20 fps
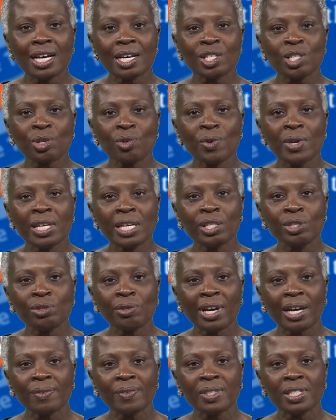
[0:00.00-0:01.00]
are screening
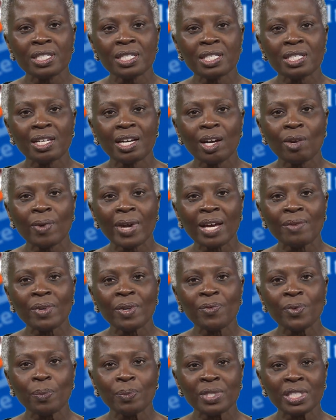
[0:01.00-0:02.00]
travelers arriving
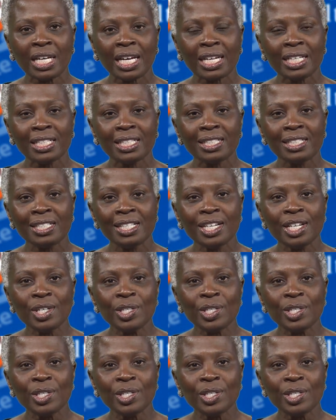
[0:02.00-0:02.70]
from China